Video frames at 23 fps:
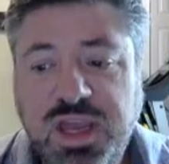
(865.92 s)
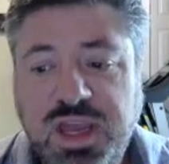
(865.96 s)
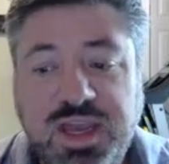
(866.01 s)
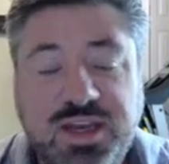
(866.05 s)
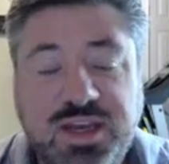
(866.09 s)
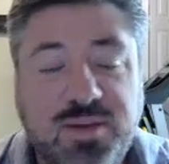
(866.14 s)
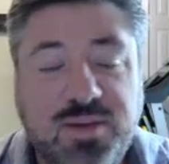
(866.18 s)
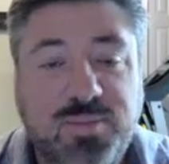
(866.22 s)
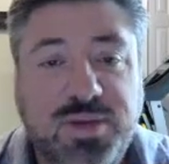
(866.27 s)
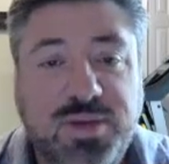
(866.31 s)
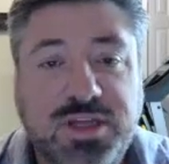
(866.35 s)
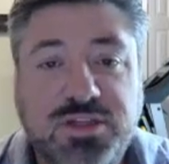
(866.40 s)

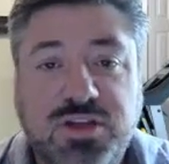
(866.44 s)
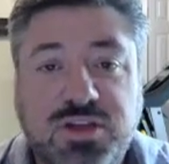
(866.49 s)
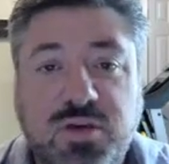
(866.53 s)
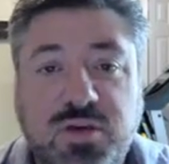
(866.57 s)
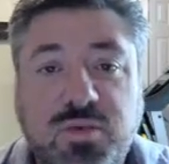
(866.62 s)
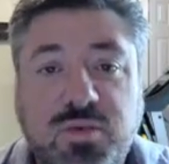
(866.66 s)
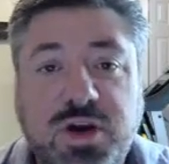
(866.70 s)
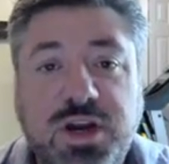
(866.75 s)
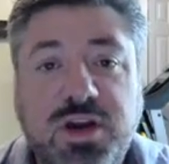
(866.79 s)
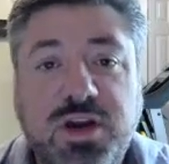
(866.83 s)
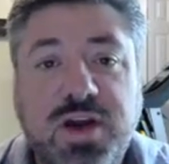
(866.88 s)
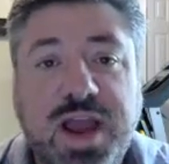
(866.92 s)
It depends on
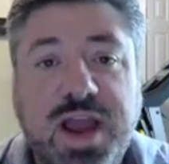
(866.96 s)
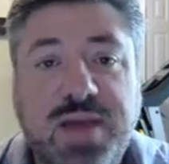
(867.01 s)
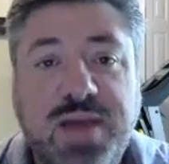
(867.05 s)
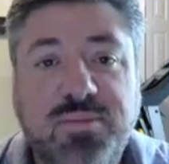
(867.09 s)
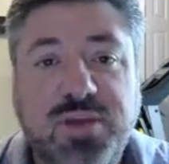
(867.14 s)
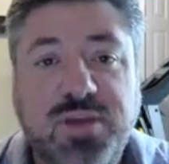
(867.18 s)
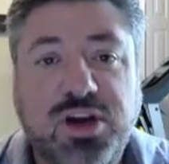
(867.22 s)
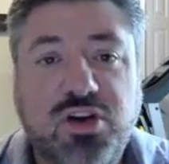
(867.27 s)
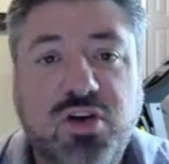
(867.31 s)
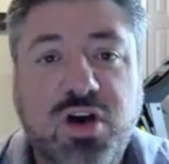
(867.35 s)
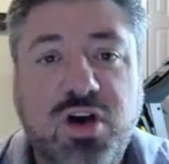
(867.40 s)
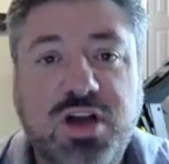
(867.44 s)
where you're at,
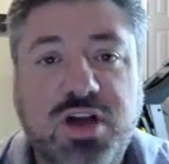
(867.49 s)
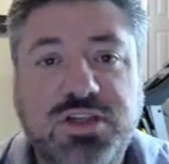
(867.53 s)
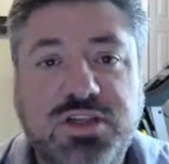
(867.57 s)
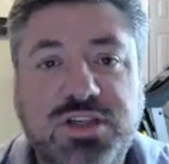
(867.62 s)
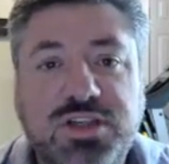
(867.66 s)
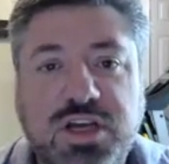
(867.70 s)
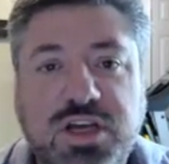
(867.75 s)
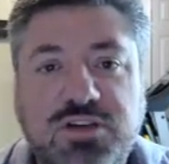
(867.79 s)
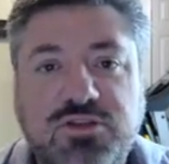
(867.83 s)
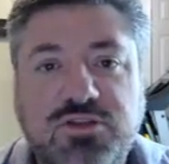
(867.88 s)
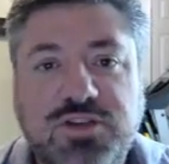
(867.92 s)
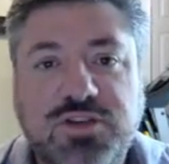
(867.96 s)
but
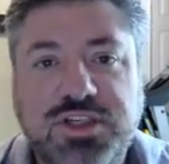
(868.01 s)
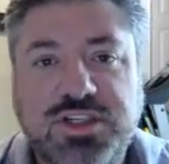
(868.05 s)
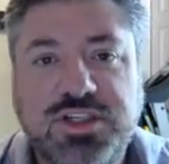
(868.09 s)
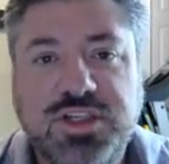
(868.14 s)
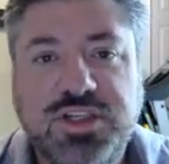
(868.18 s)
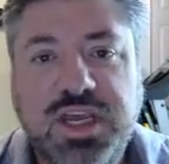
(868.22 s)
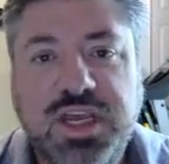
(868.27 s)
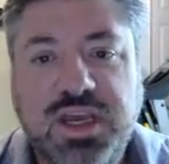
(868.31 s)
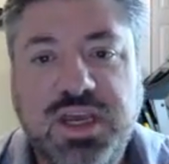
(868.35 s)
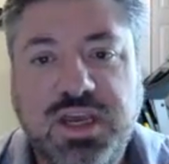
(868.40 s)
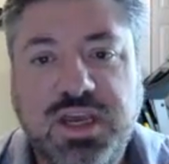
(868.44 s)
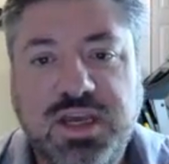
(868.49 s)
cross-country
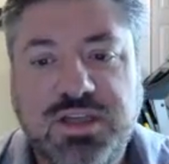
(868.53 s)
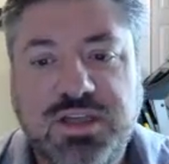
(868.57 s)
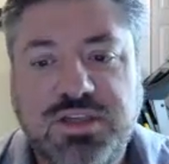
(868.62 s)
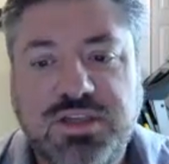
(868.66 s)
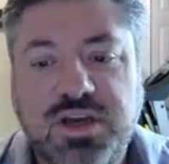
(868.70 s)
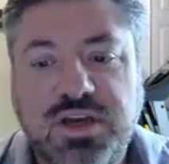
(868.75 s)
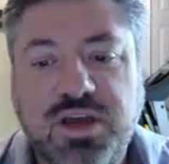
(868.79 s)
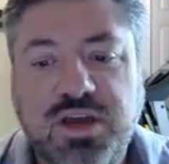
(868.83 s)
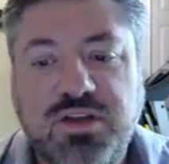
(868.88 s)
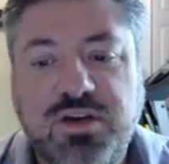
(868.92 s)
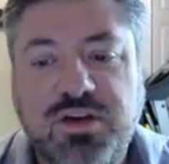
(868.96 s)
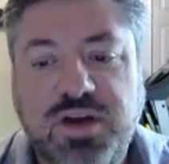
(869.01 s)
skiing is
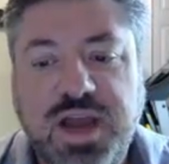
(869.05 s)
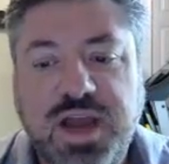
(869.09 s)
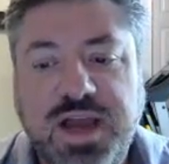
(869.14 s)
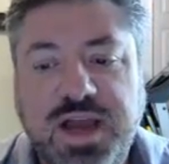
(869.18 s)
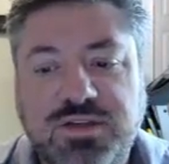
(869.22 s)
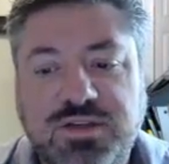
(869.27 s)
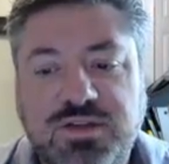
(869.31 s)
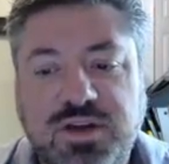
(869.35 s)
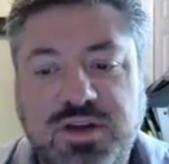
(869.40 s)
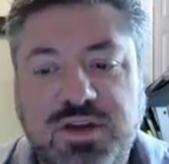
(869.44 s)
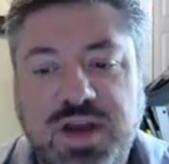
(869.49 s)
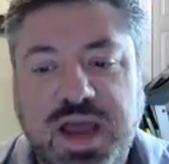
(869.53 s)
another
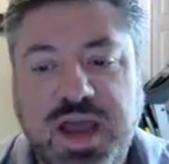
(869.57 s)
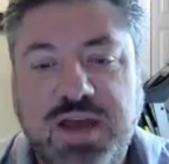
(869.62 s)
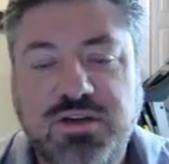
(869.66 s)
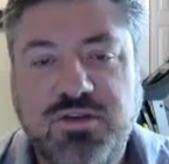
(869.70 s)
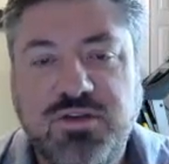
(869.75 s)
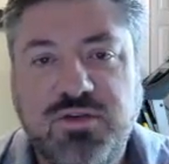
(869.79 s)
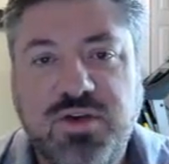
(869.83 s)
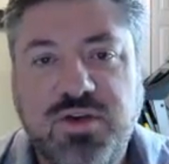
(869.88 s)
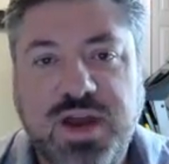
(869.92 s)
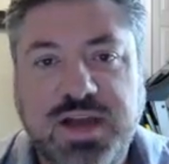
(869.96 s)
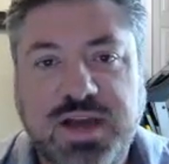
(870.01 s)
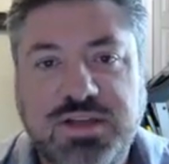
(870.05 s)
excellent
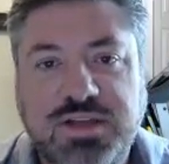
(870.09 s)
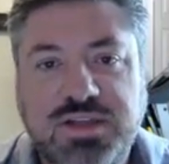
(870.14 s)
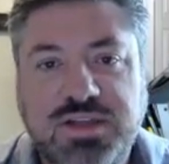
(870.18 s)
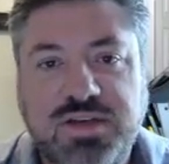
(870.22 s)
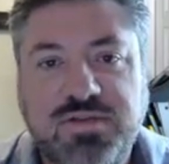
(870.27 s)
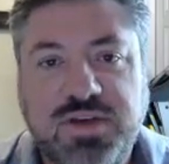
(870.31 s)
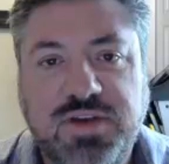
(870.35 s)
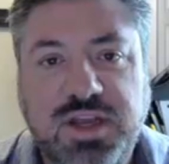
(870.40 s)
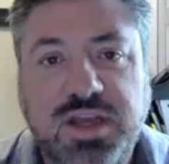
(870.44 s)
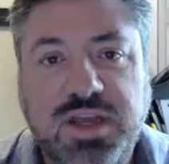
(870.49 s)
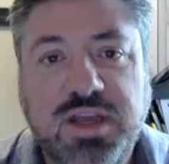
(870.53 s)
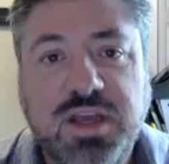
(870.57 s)
outdoor
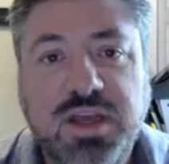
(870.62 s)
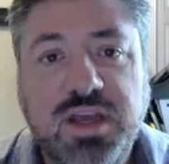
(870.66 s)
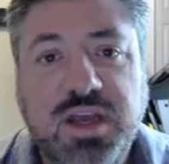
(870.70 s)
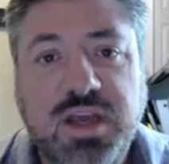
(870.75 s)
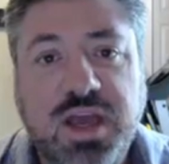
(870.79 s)
activity.